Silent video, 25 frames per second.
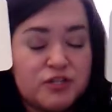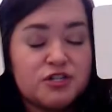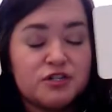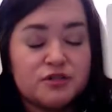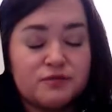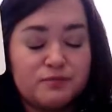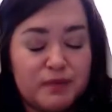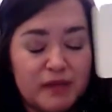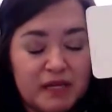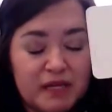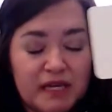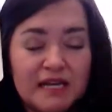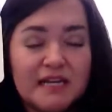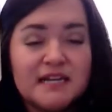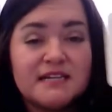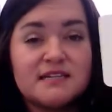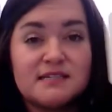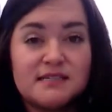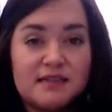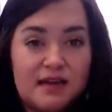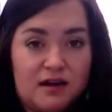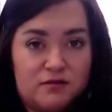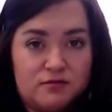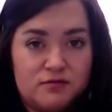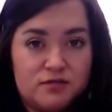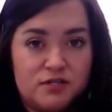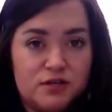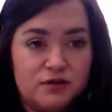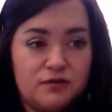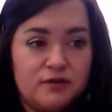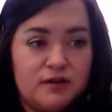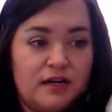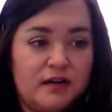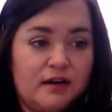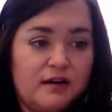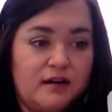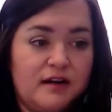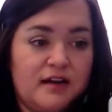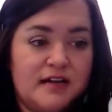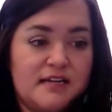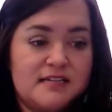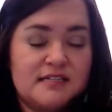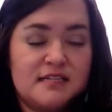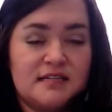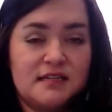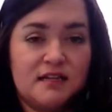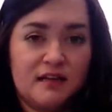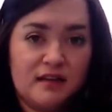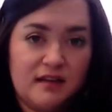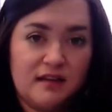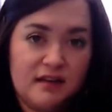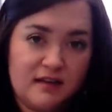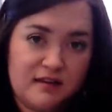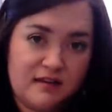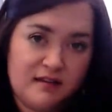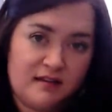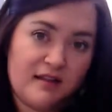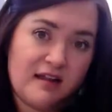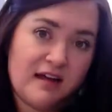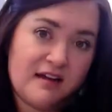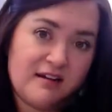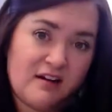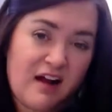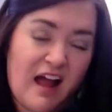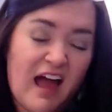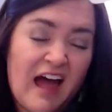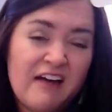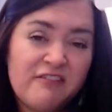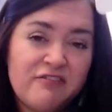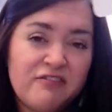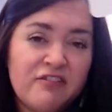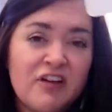beginning sound you hear. Is it the letter F